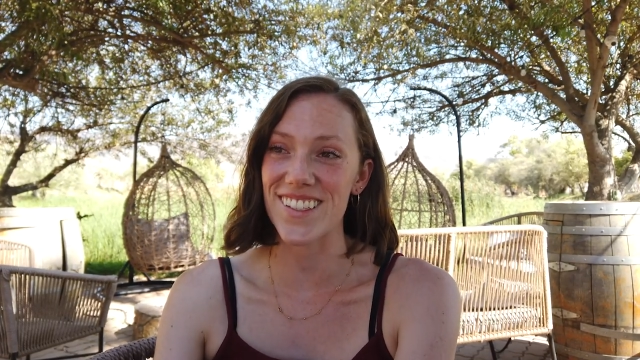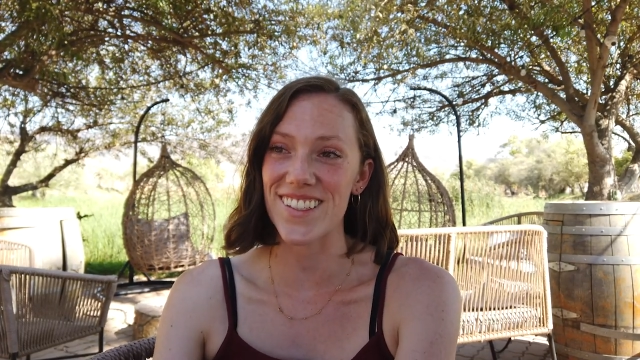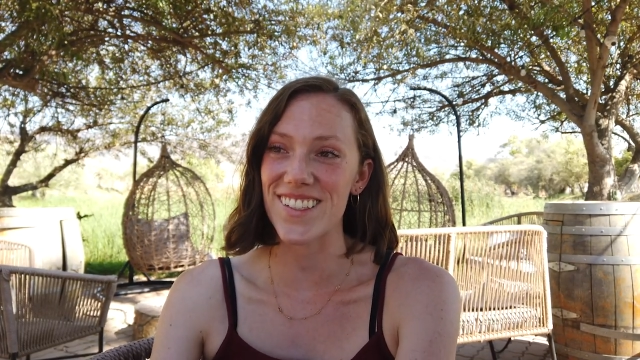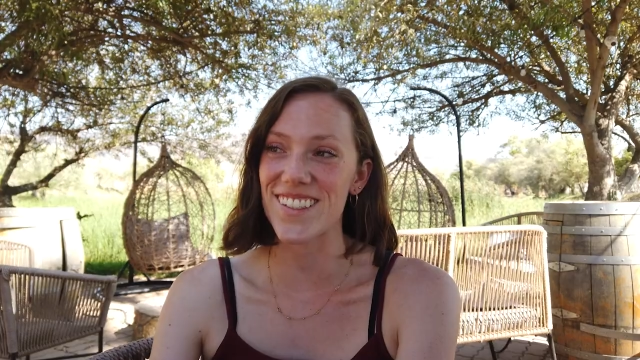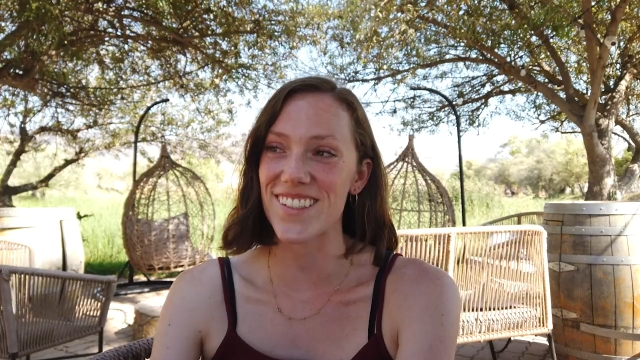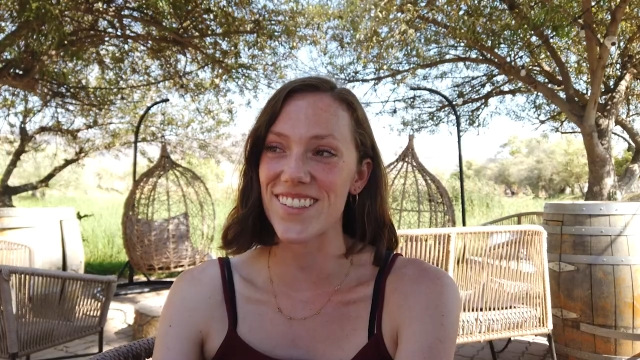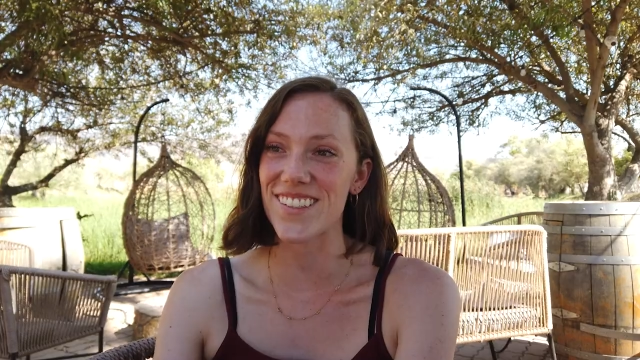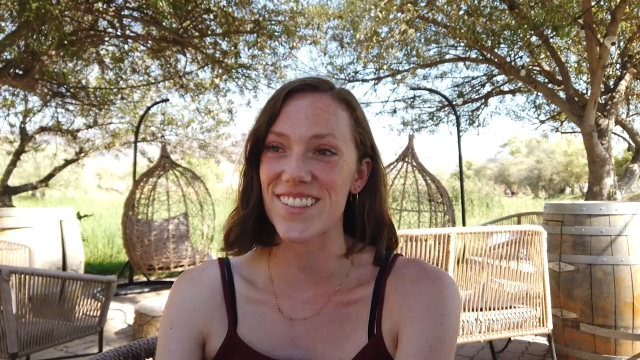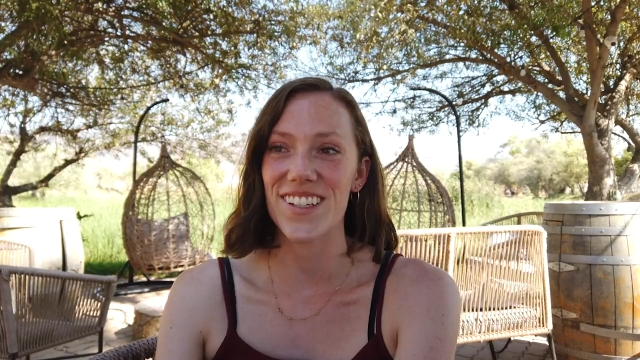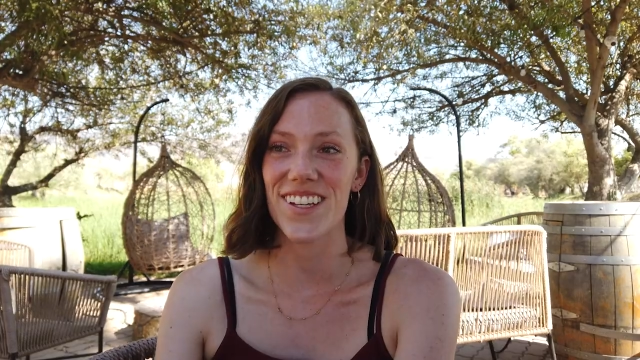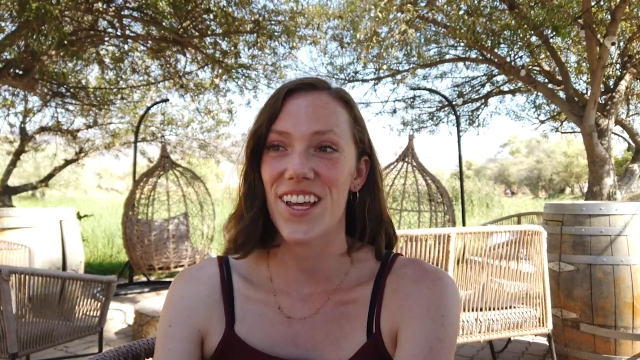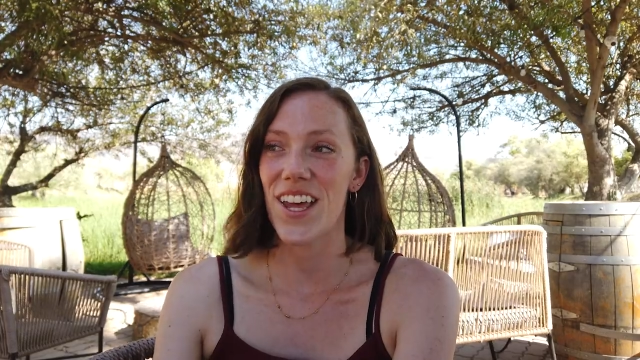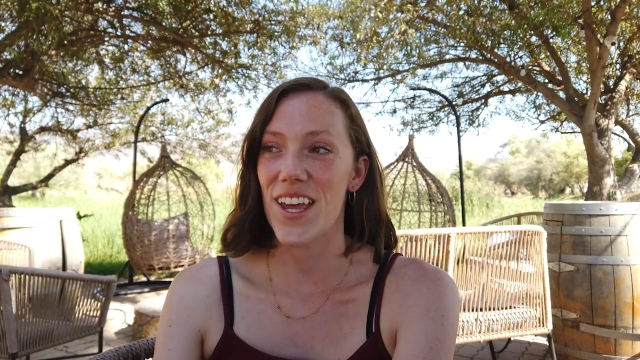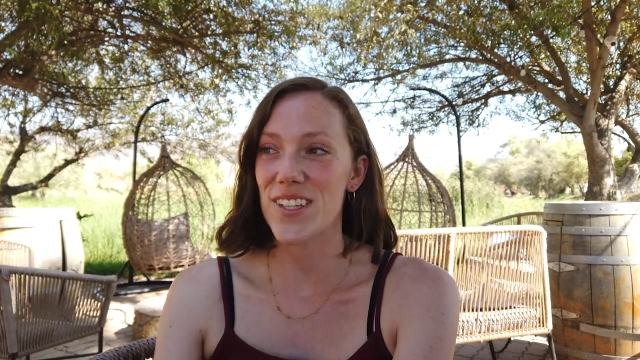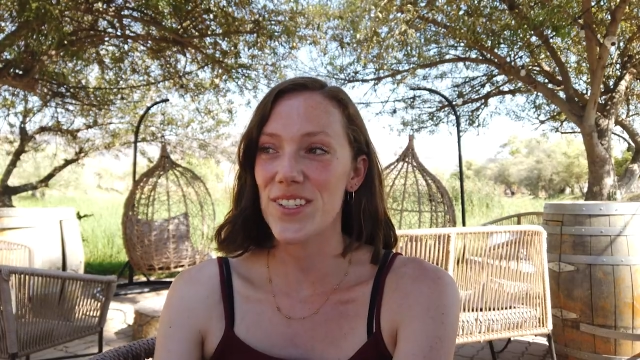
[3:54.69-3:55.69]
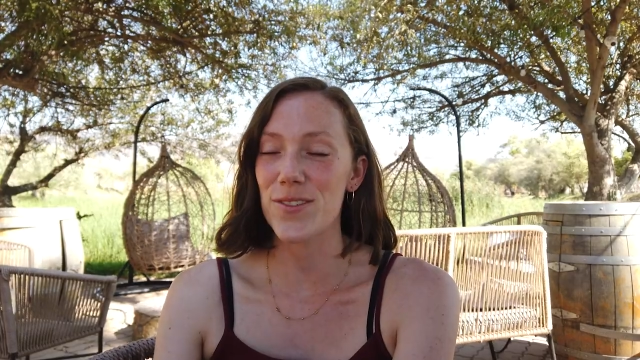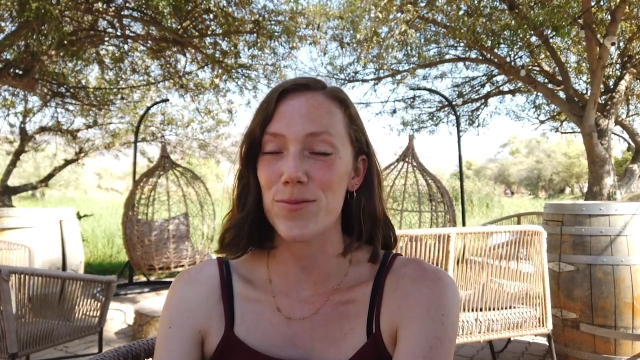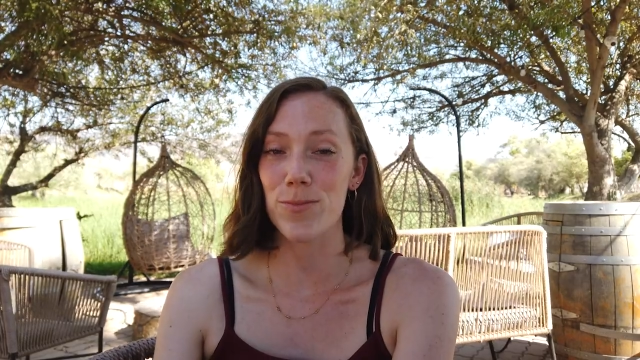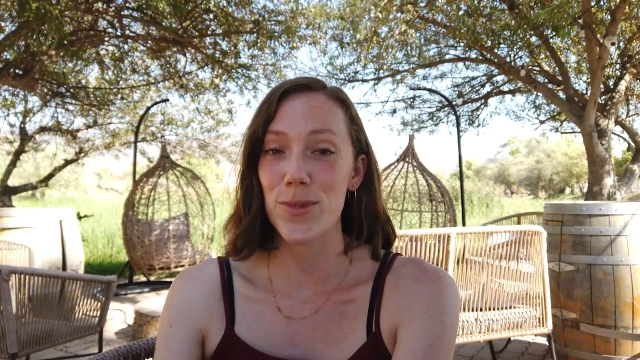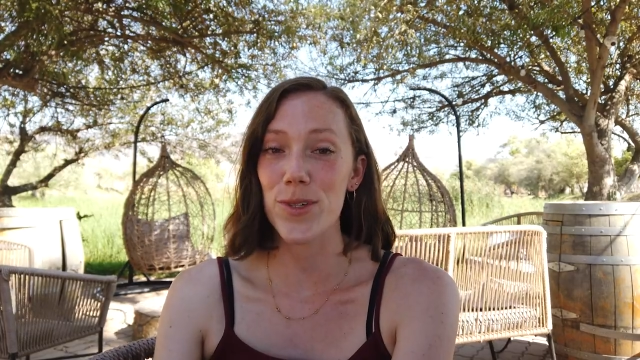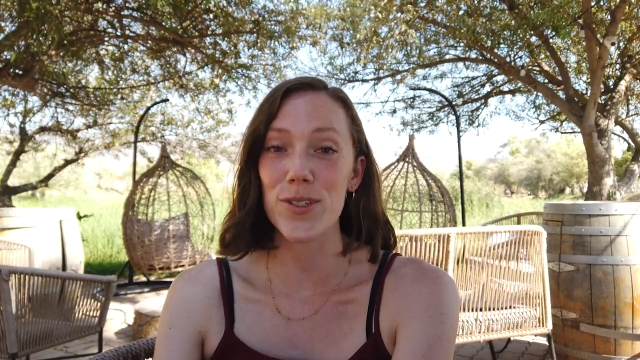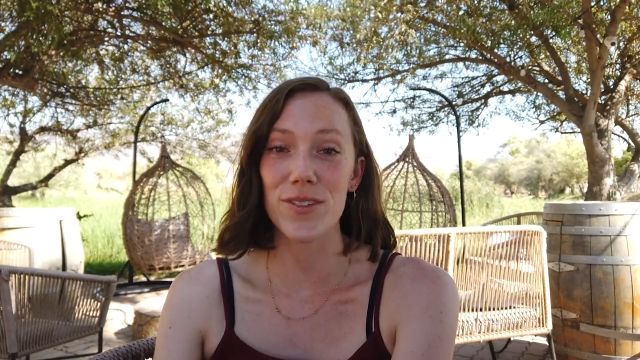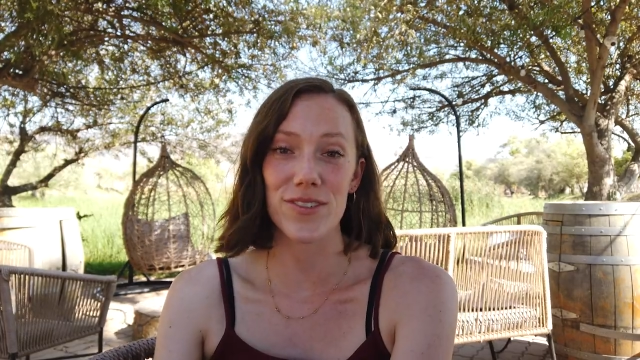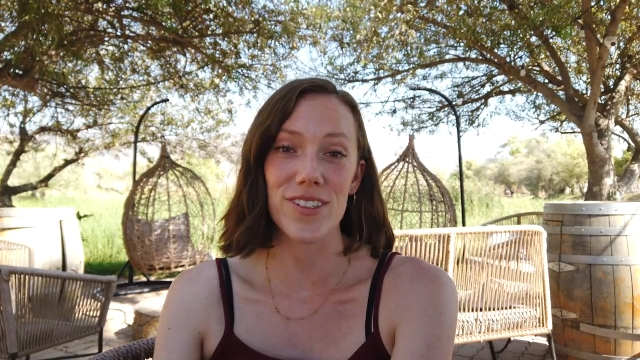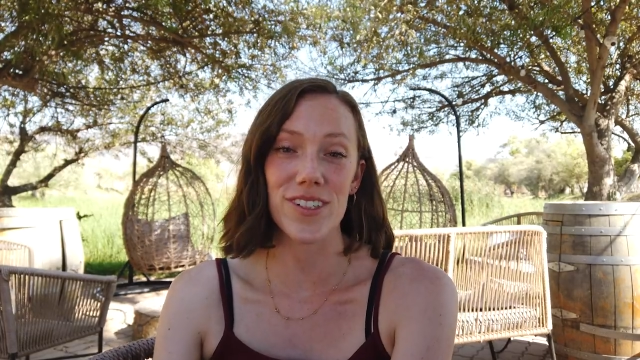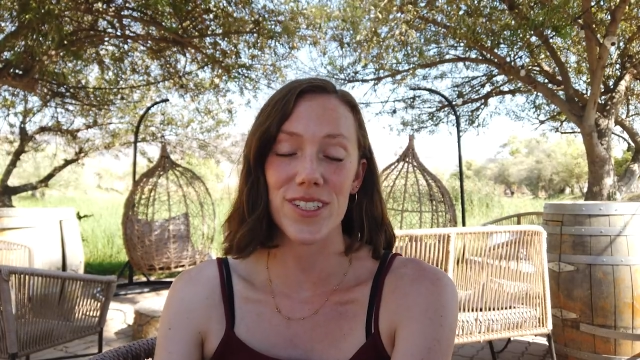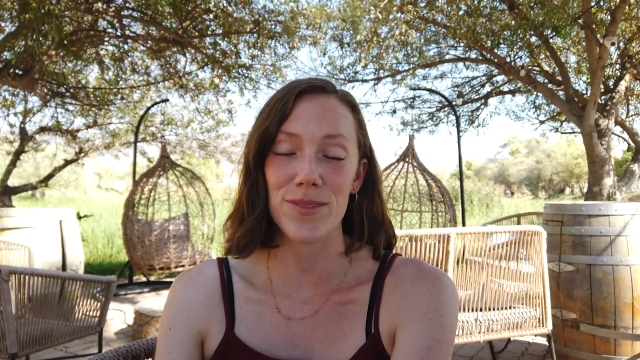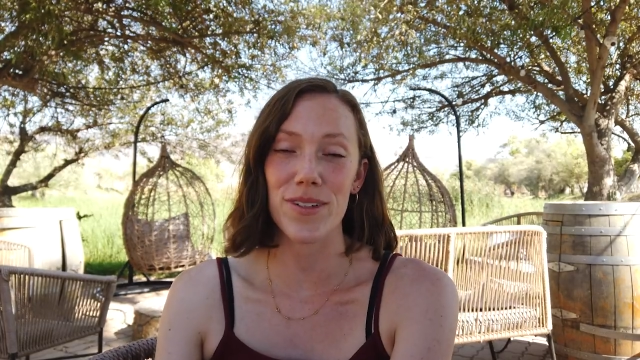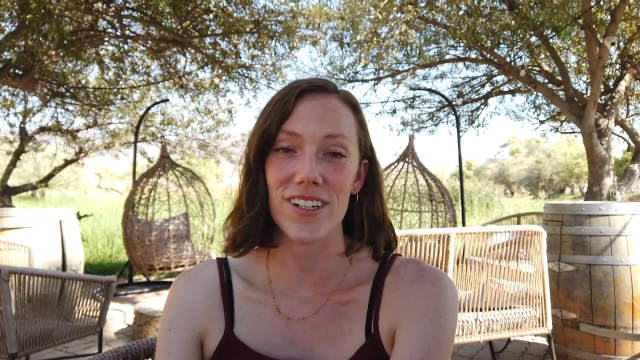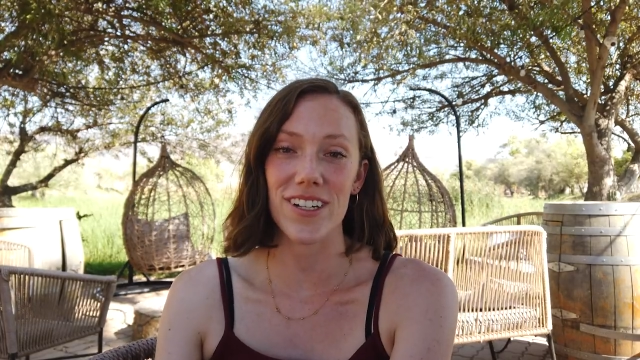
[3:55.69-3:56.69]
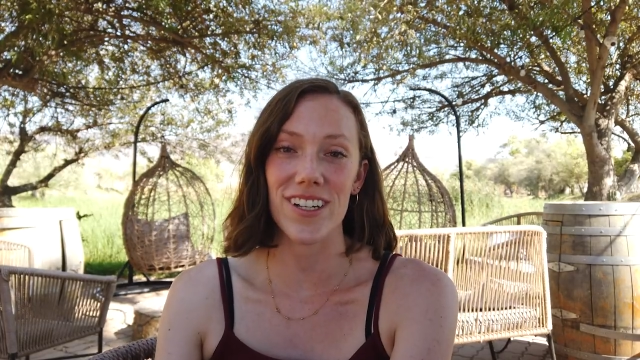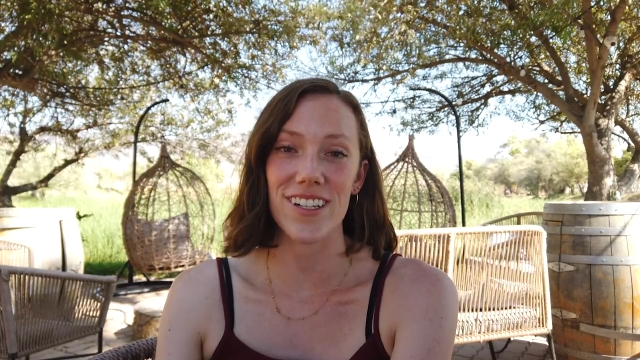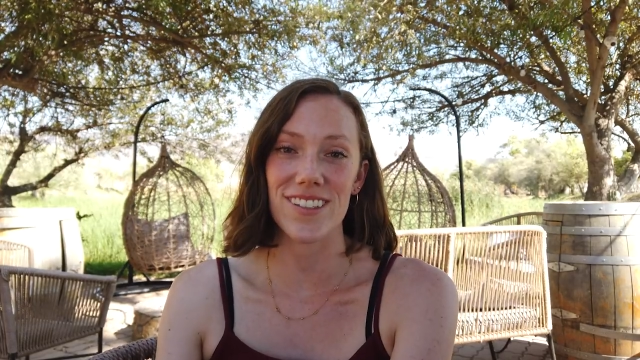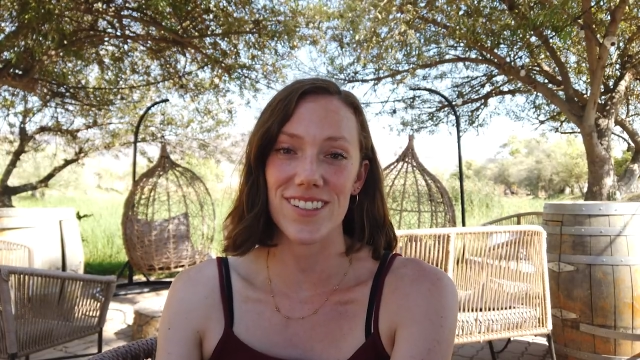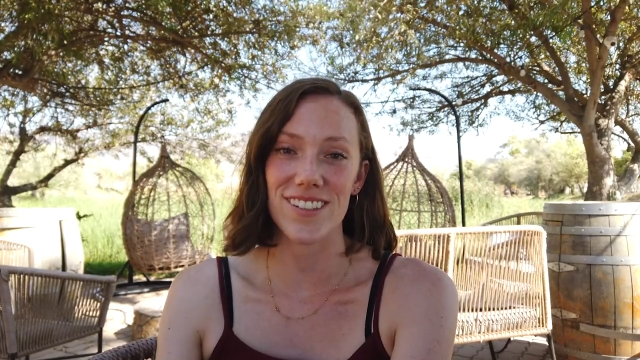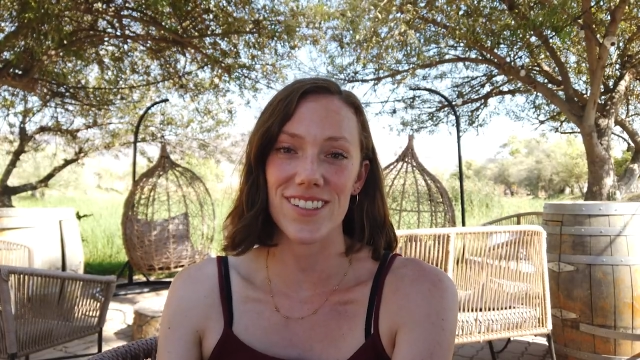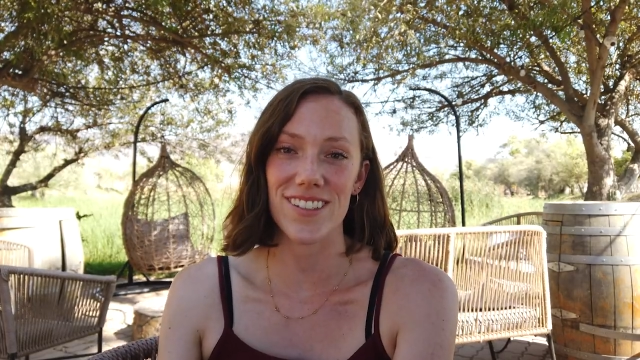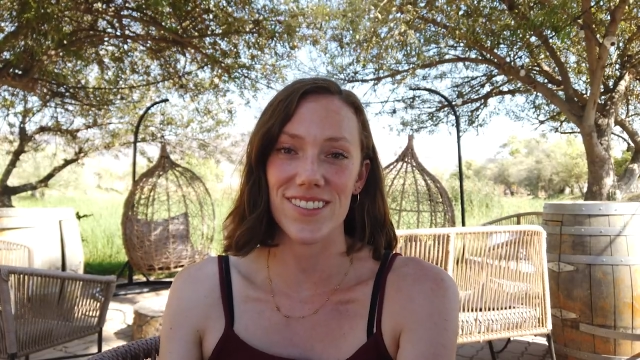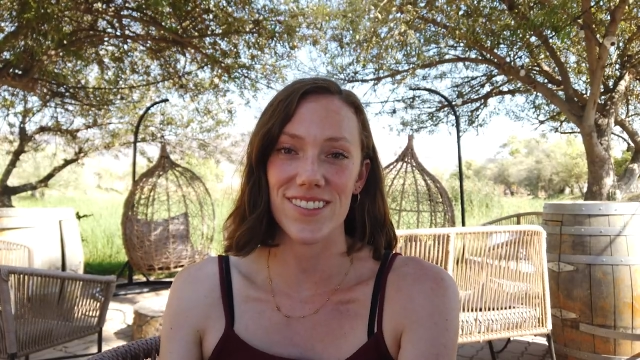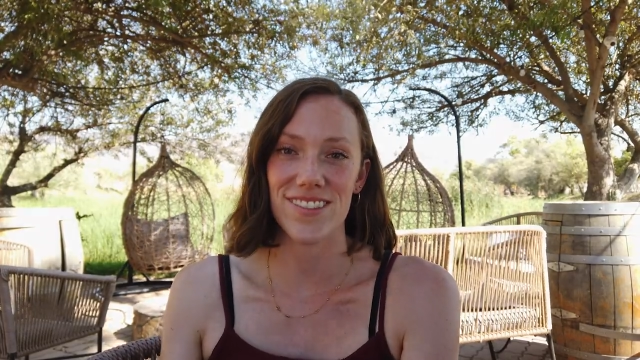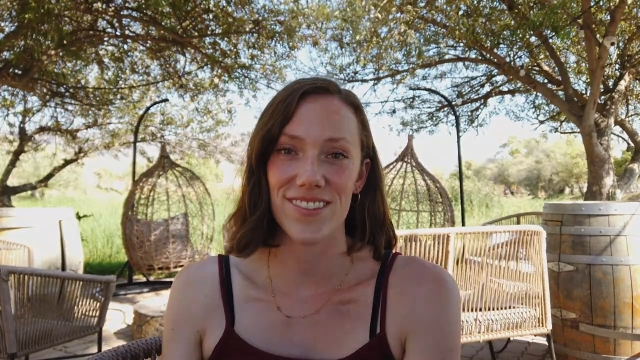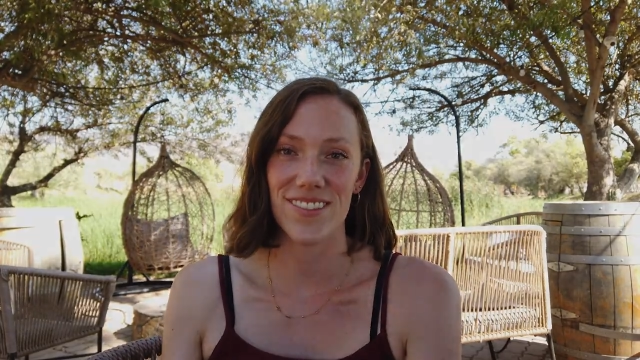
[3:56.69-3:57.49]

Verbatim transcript: because it's it's a beautiful experience.